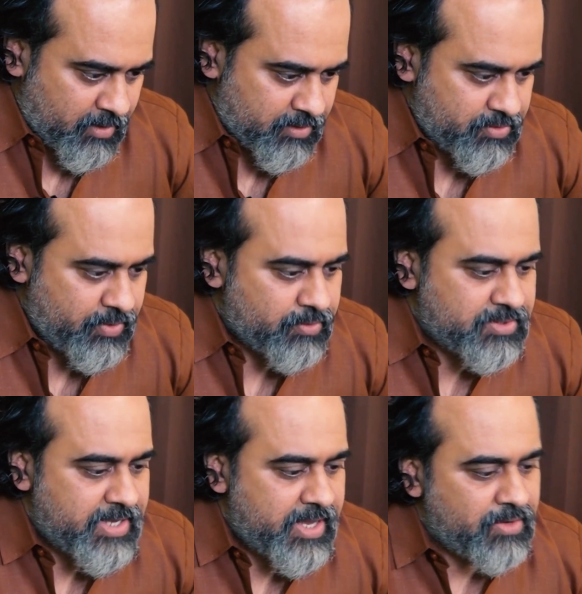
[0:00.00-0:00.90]
So you
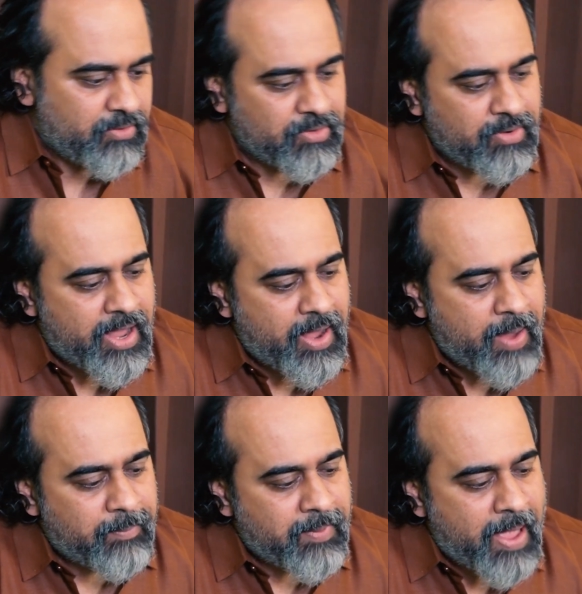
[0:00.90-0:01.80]
say,
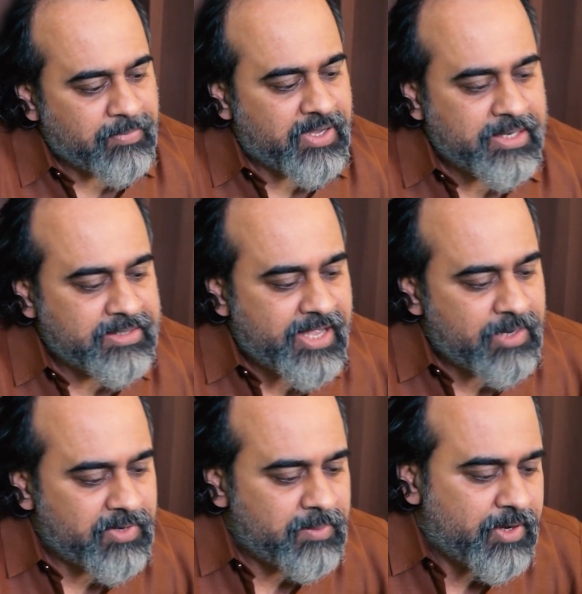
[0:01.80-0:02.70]
I'm killing the
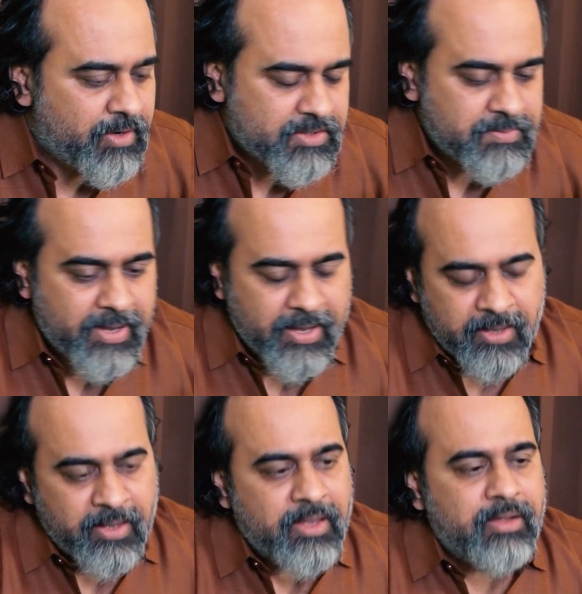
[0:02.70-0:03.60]
animal because
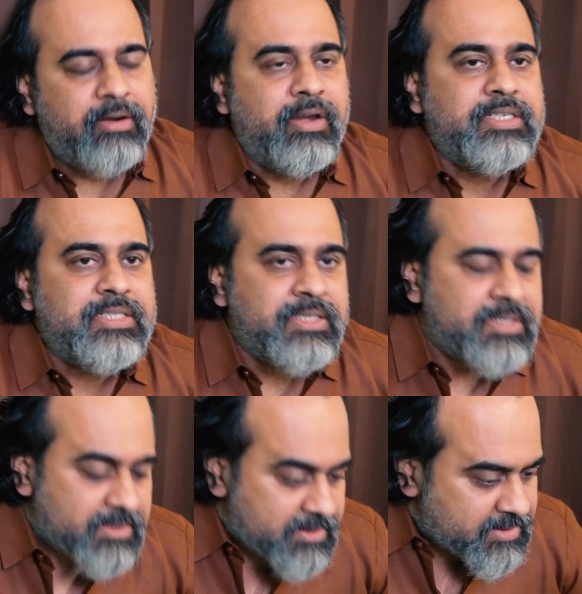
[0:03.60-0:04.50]
my
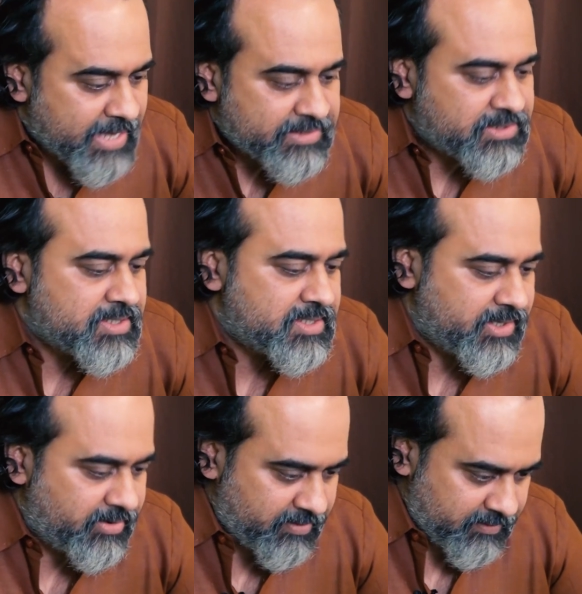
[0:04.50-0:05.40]
religion sanctions
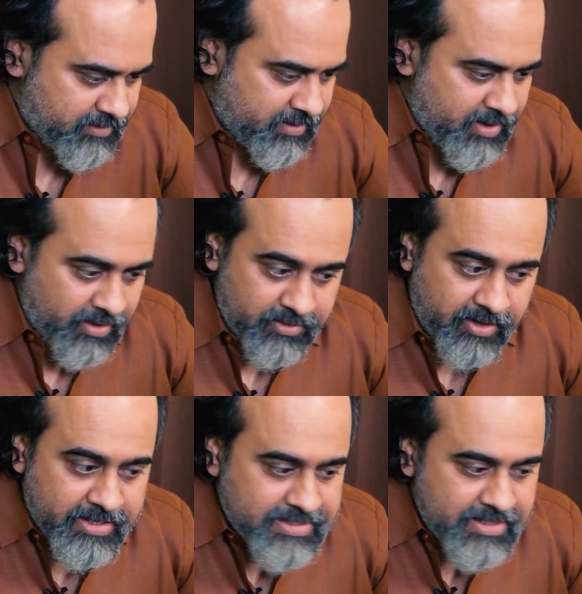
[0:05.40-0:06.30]
it. Now the
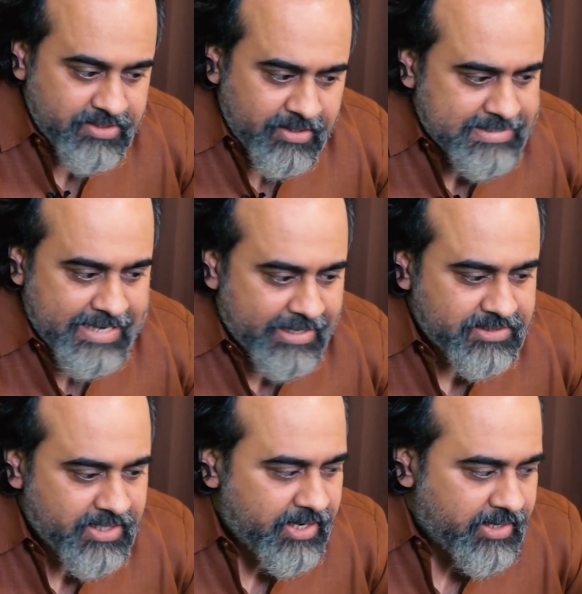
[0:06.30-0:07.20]
religion is not
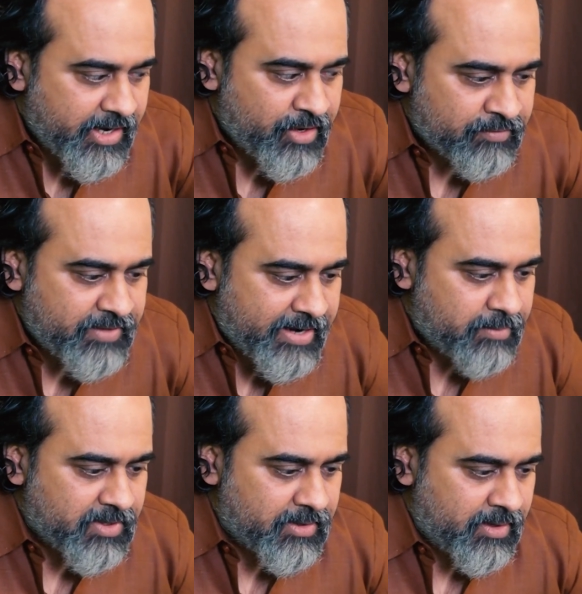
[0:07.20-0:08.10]
sanctioning killing of the
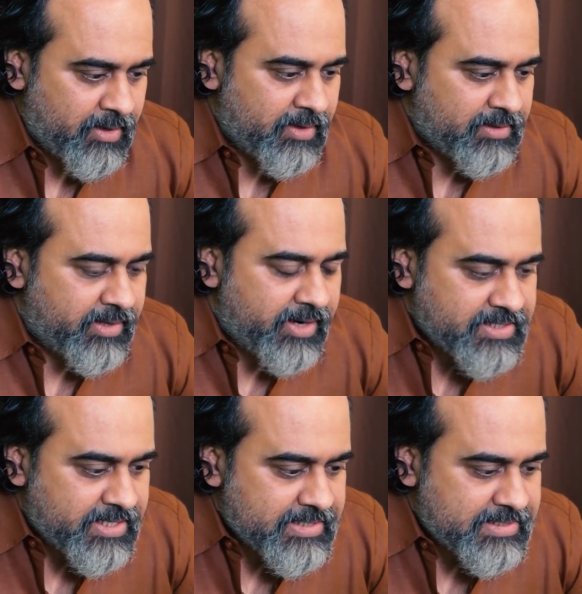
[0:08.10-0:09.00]
animal. The
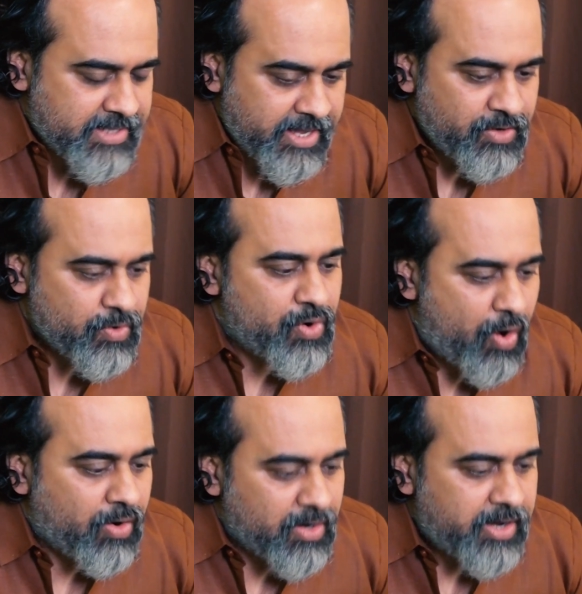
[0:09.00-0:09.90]
religion is saying you
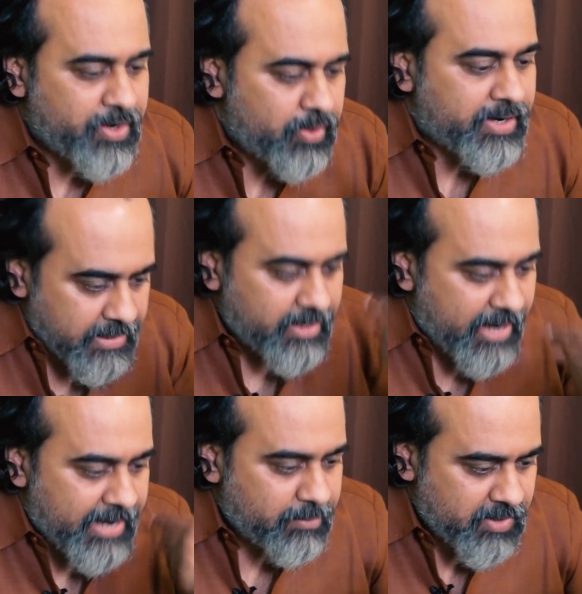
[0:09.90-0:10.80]
conquer your inner
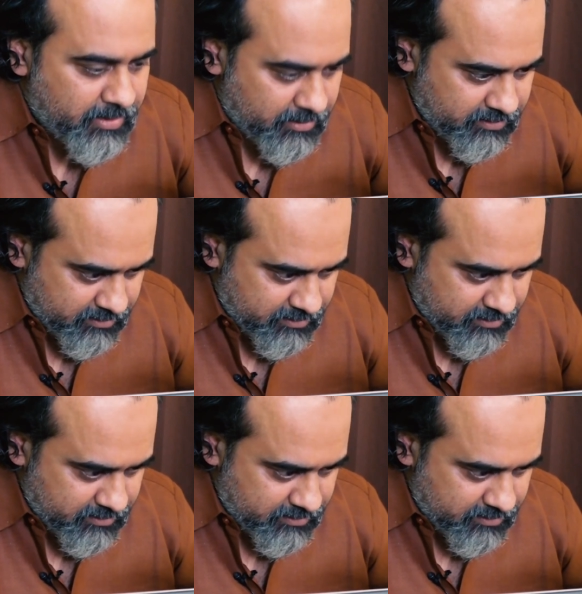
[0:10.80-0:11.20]
animal.